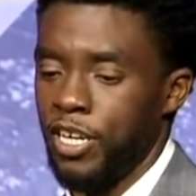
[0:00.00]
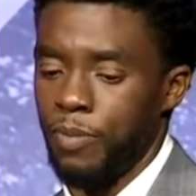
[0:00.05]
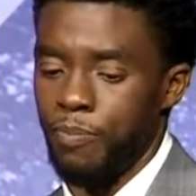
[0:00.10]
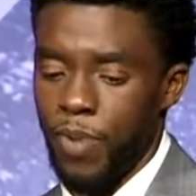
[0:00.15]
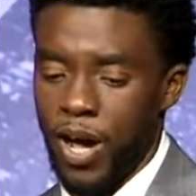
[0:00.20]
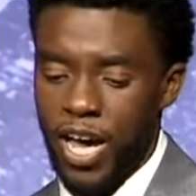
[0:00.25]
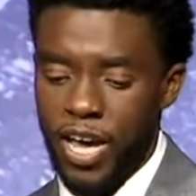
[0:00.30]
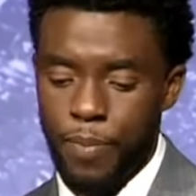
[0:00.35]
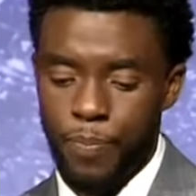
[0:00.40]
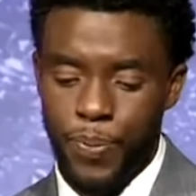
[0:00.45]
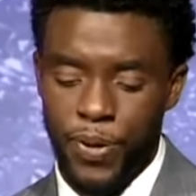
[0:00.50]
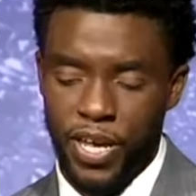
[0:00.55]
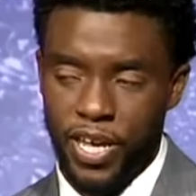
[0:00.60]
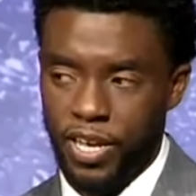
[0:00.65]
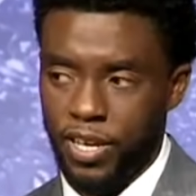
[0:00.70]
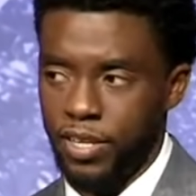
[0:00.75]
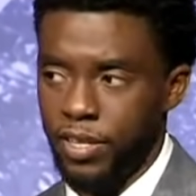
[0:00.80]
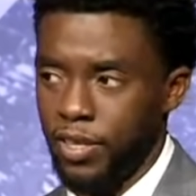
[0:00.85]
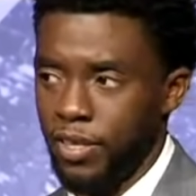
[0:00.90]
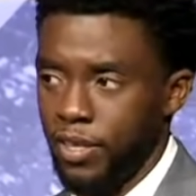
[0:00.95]
and in my
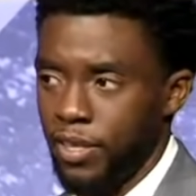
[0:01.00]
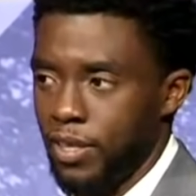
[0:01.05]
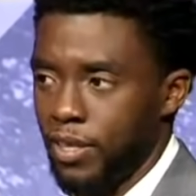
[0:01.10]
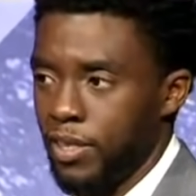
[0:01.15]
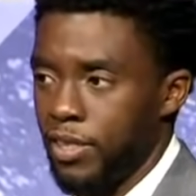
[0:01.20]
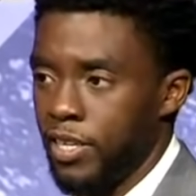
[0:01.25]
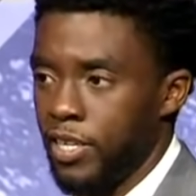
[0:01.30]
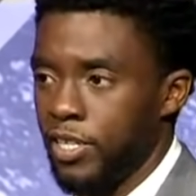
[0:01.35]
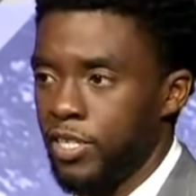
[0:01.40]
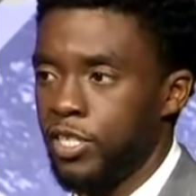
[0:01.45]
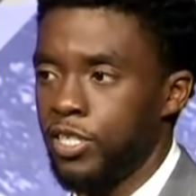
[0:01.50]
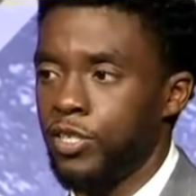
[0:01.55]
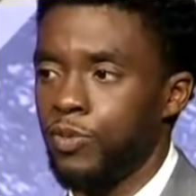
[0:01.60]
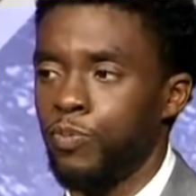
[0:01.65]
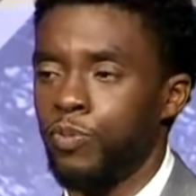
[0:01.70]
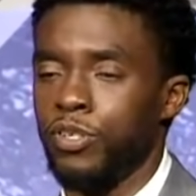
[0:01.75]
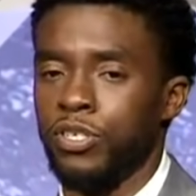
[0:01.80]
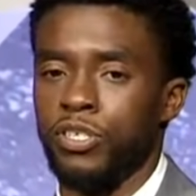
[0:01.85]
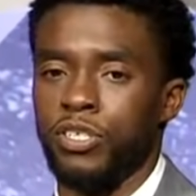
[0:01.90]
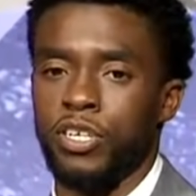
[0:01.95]
opinion,
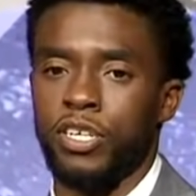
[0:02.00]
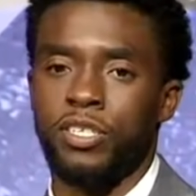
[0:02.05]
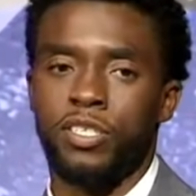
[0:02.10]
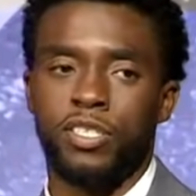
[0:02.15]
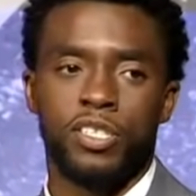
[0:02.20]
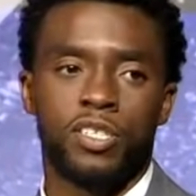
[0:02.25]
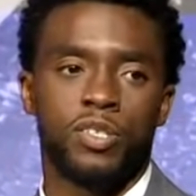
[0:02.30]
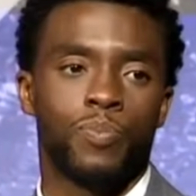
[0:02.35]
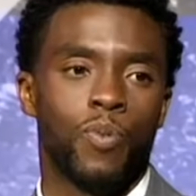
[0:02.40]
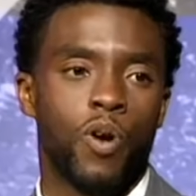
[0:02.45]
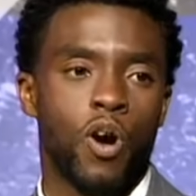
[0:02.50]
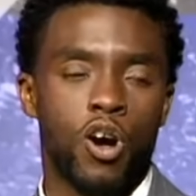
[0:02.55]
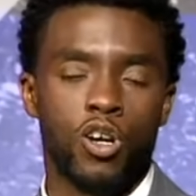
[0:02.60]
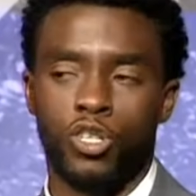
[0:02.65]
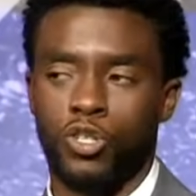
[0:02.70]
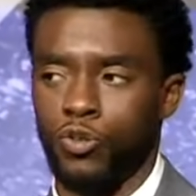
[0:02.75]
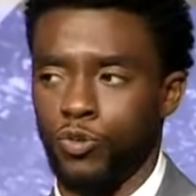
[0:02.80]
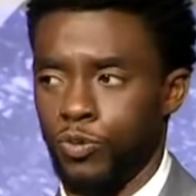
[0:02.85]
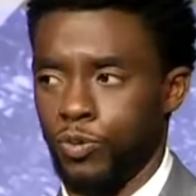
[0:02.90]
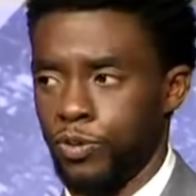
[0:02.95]
this was Justice
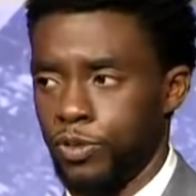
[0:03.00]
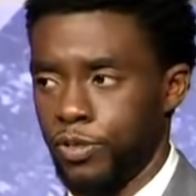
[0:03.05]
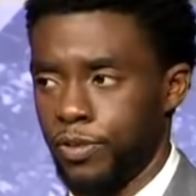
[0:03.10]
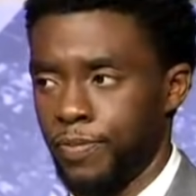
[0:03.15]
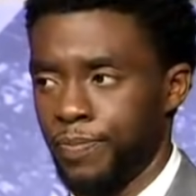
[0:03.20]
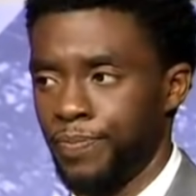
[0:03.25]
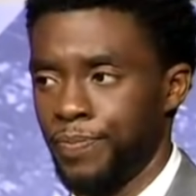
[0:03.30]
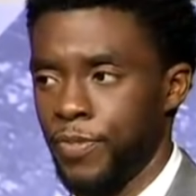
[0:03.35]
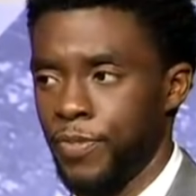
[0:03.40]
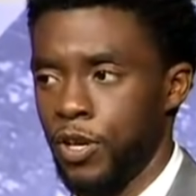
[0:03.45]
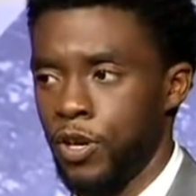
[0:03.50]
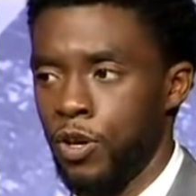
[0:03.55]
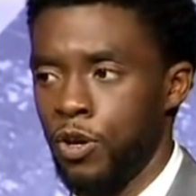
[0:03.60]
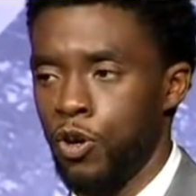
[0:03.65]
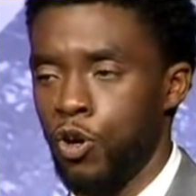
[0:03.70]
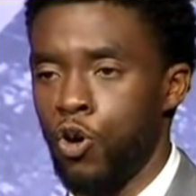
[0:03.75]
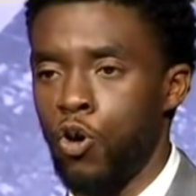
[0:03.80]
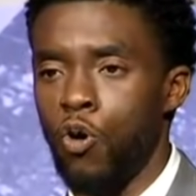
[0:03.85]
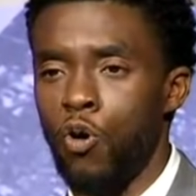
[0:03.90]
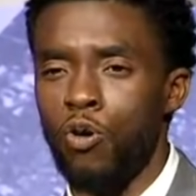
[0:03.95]
Marshall's
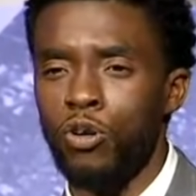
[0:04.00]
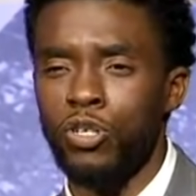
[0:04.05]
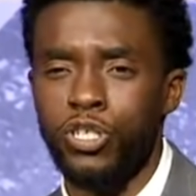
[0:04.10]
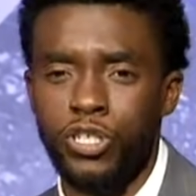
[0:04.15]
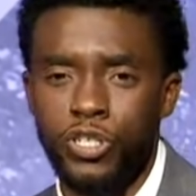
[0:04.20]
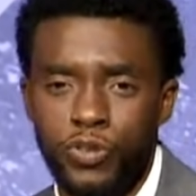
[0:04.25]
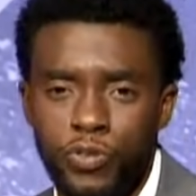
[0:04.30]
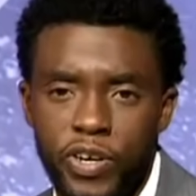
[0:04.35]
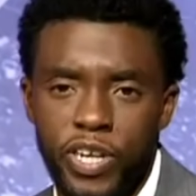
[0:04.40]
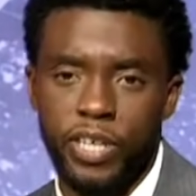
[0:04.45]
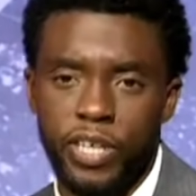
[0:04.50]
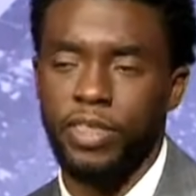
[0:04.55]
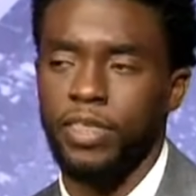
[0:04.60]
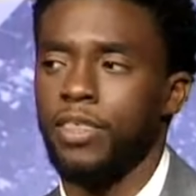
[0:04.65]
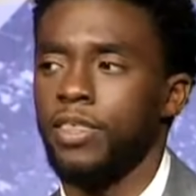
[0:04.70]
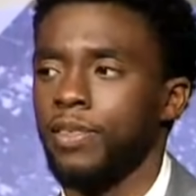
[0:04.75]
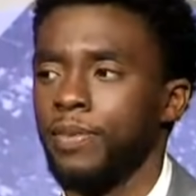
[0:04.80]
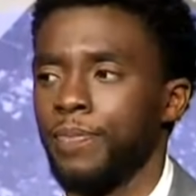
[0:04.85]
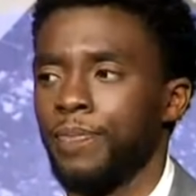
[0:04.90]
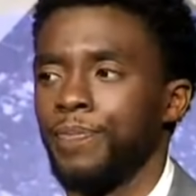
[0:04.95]
core
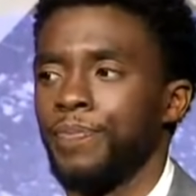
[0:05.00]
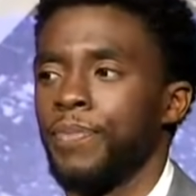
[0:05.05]
strength.